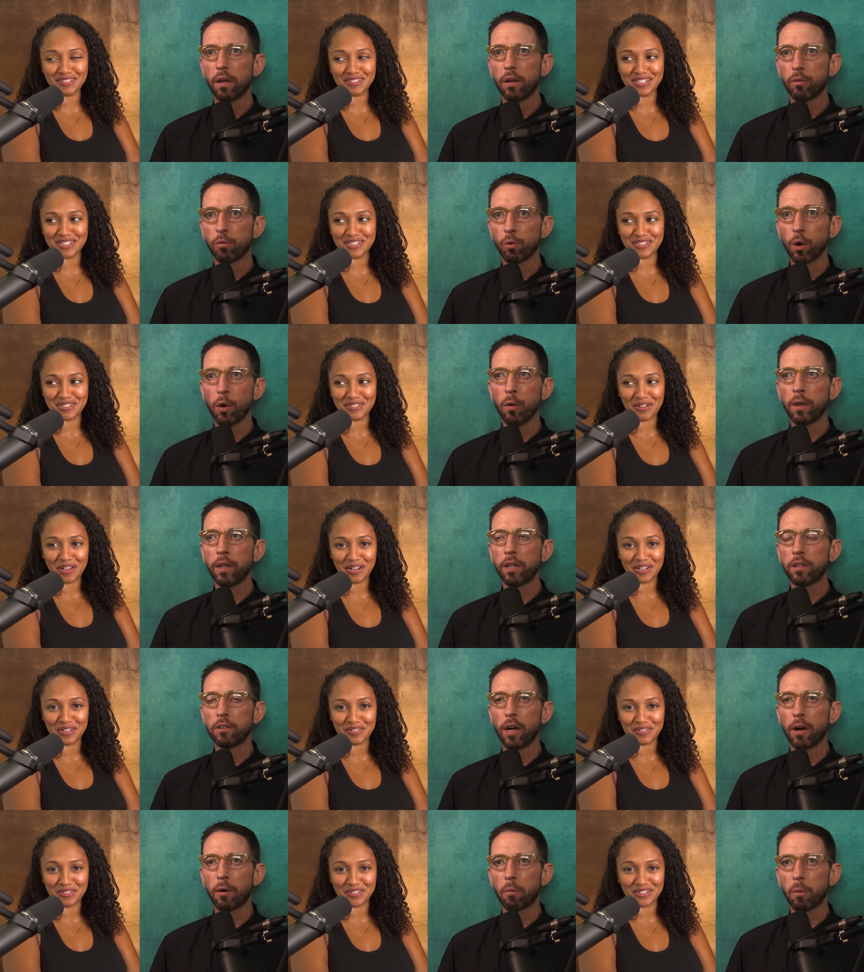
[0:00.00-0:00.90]
Speaker 1: a didgeridoo. Ruined the I
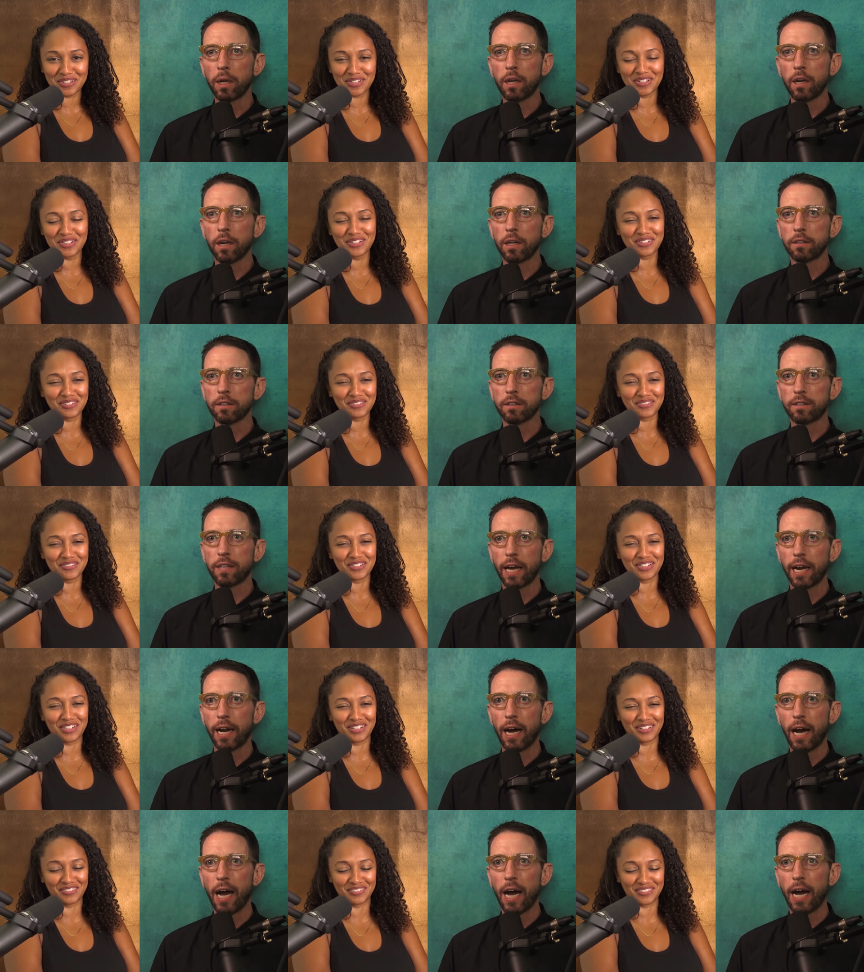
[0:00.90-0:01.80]
joke. We could have just had
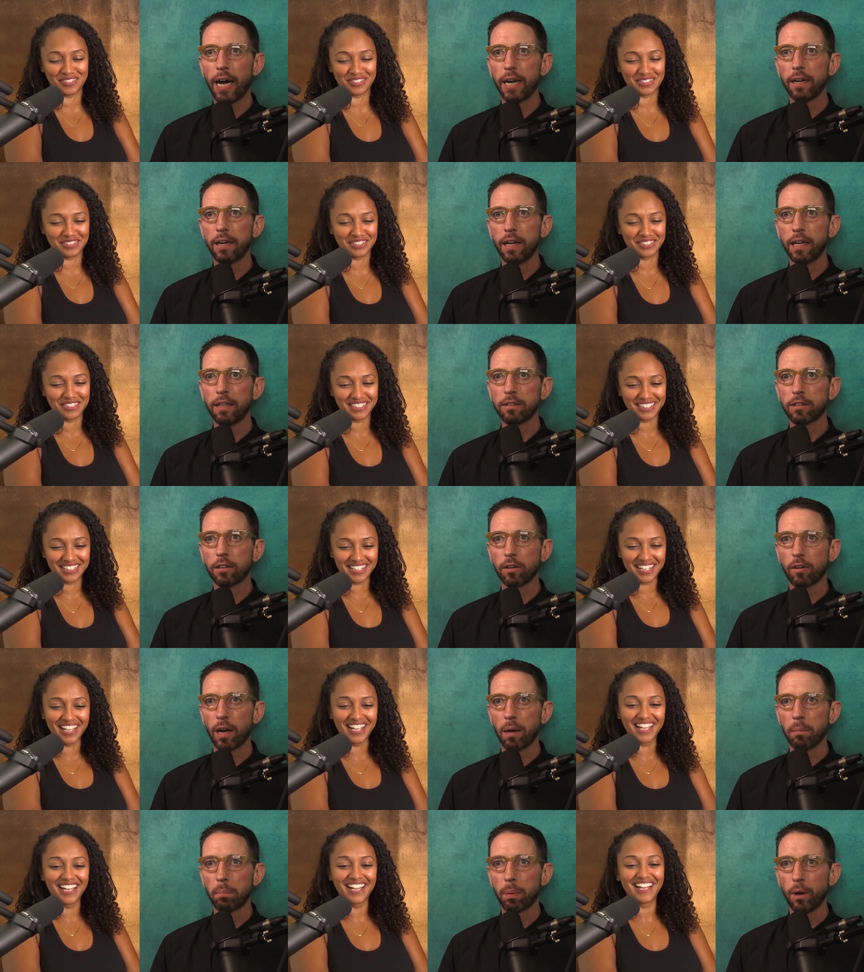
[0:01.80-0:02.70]
Whatever. a hot
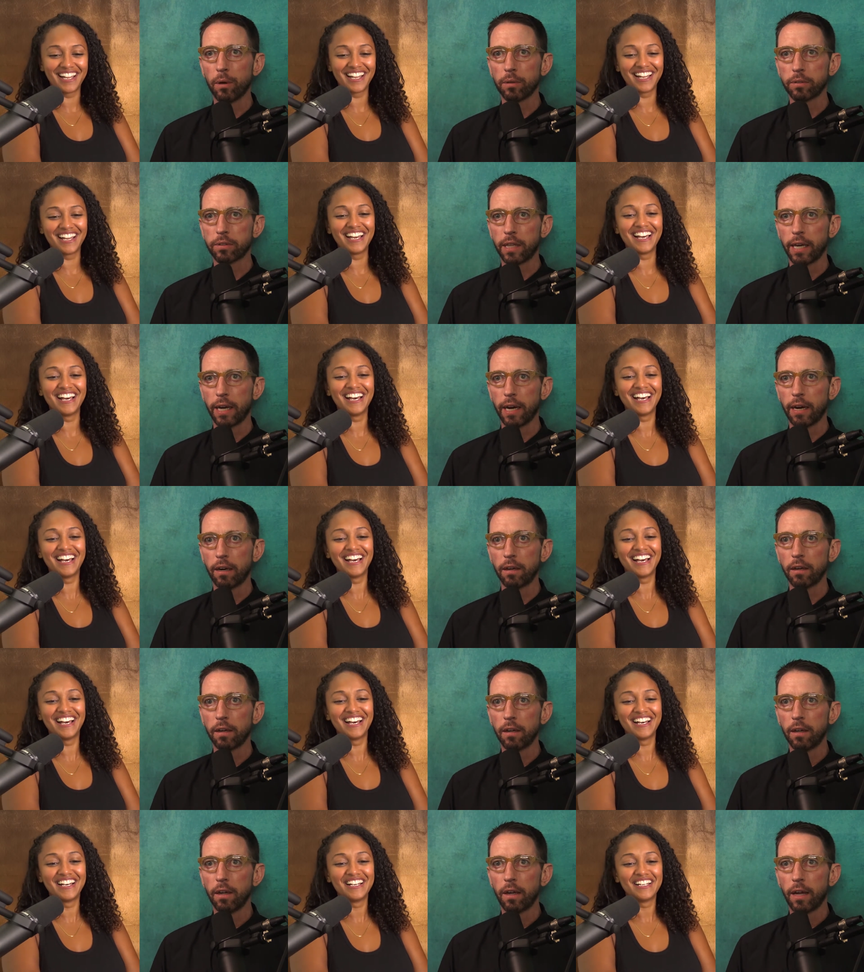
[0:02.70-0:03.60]
Instagram post there,
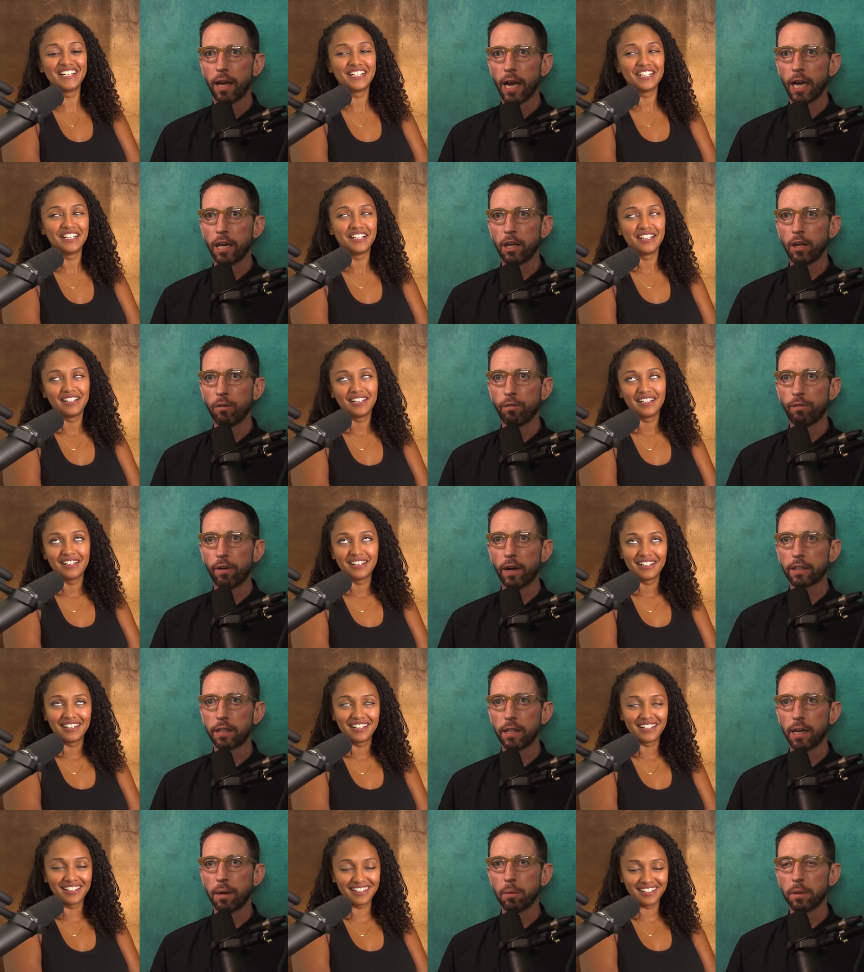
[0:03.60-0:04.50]
and you fucked
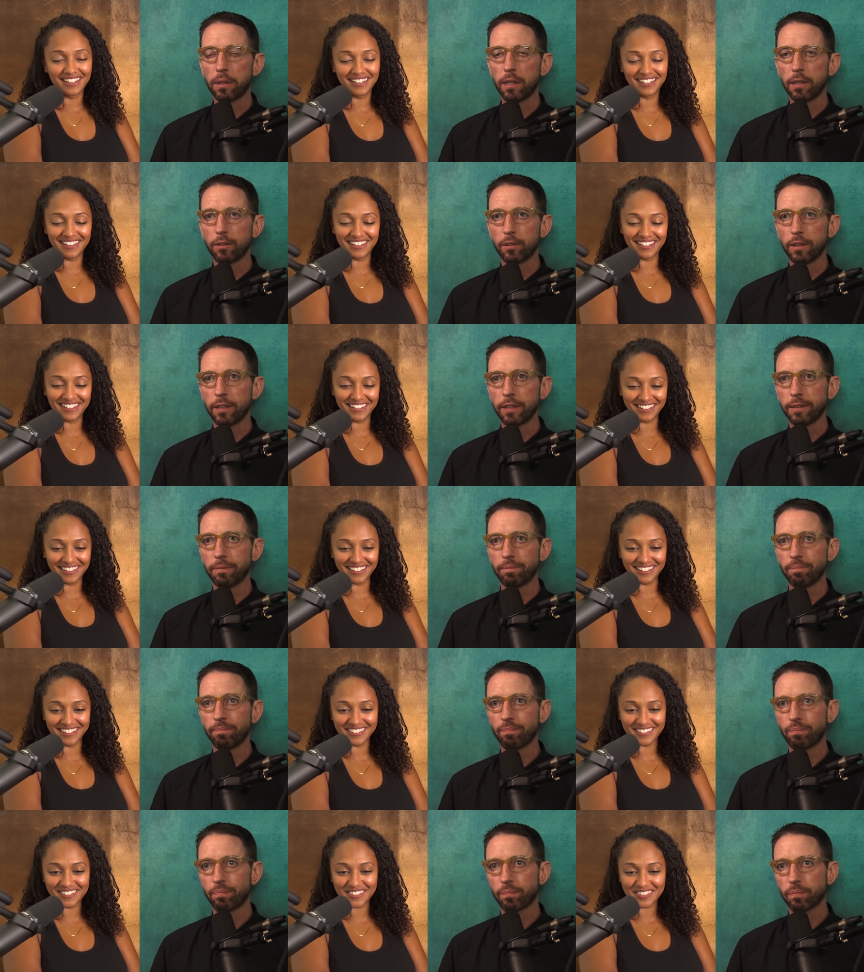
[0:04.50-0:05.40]
it up with
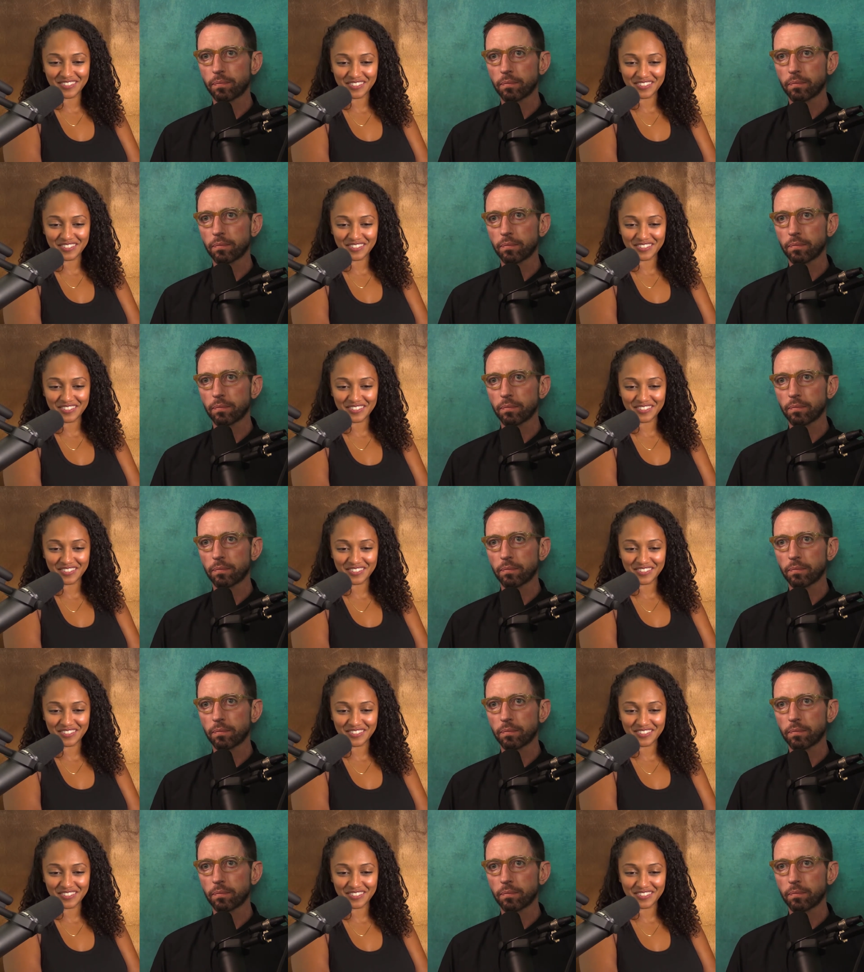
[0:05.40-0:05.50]
didgeridoo.